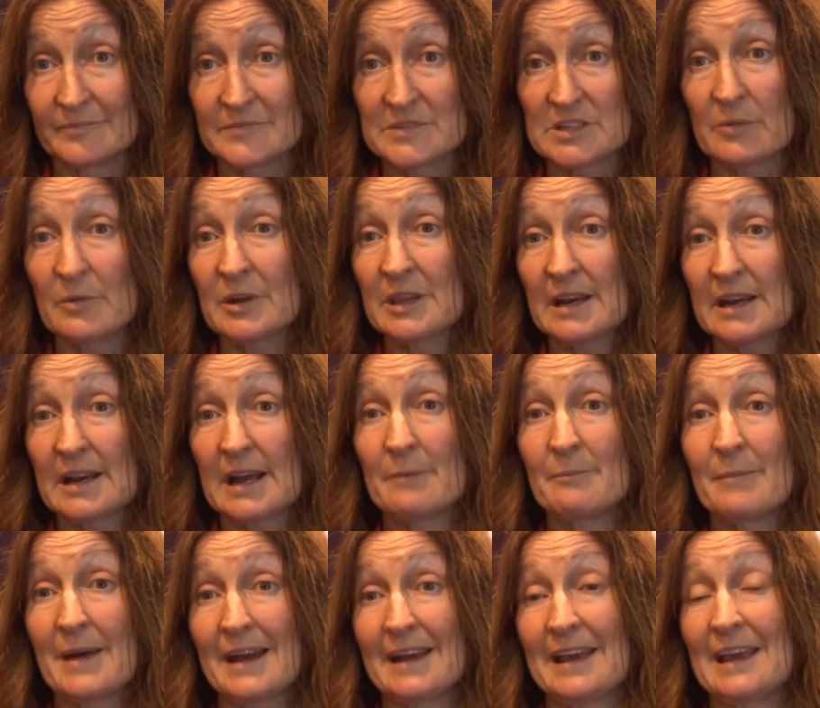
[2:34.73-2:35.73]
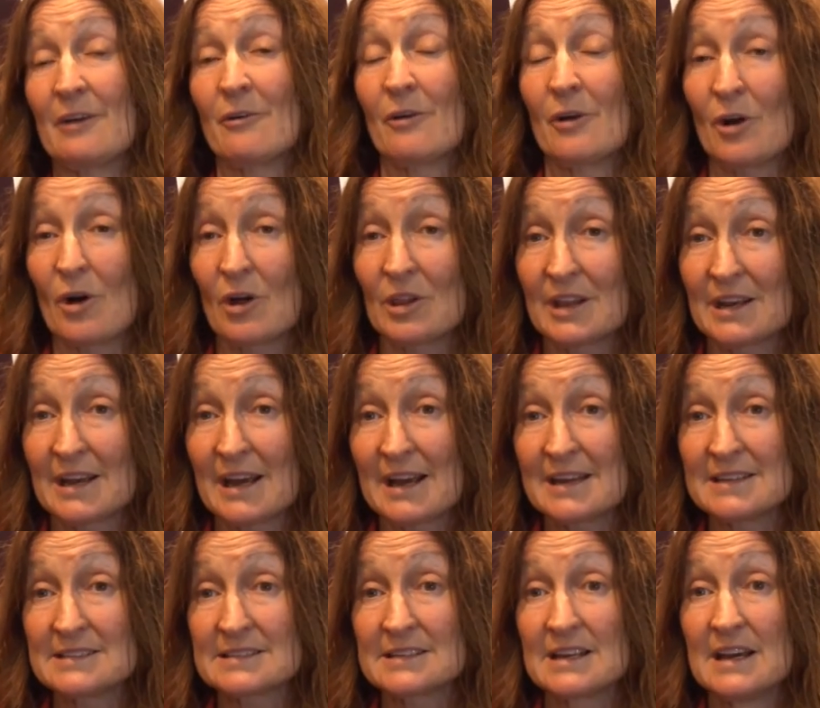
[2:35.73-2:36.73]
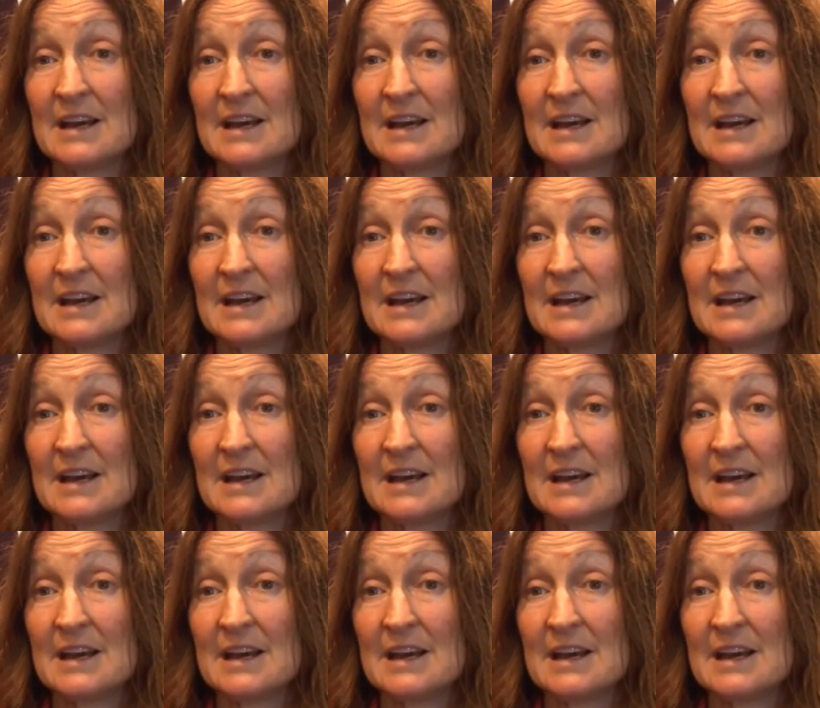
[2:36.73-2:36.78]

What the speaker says: So when they come back here on holidays,